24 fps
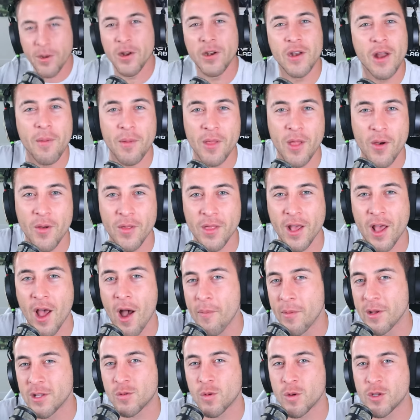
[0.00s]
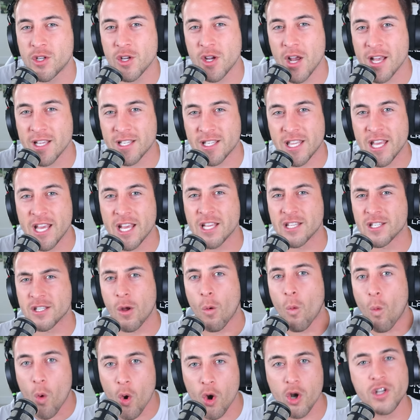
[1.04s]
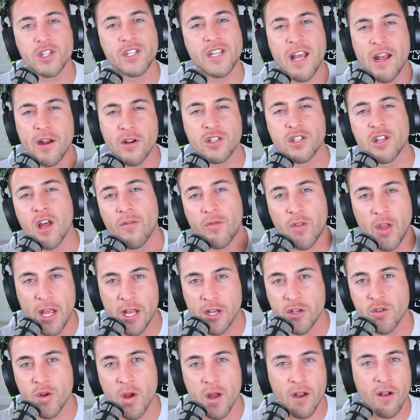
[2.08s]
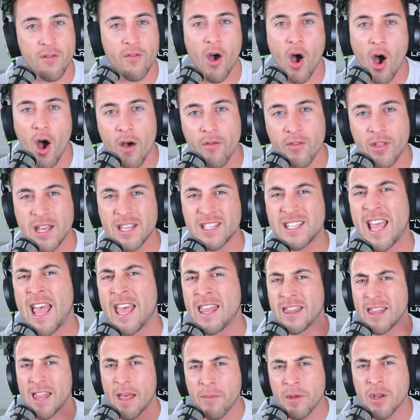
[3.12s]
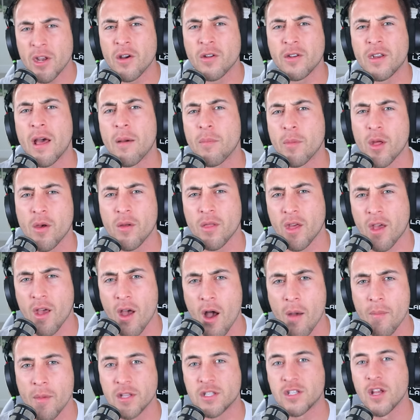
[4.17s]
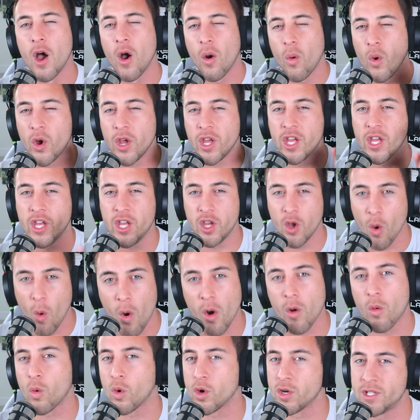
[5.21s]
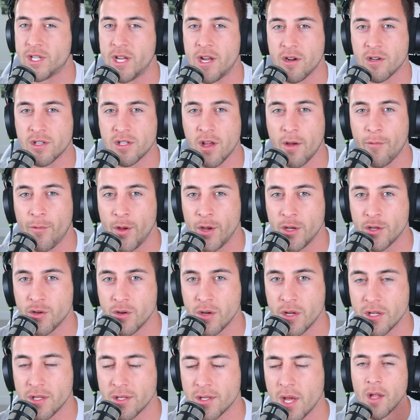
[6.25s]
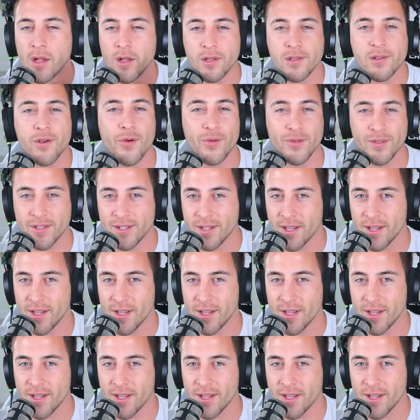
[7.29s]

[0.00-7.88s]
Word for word: me know down below in the comments what you guys think is the worst airsoft injury out of all these. And let me know down below in the comments what your worst airsoft injury is. Let's go and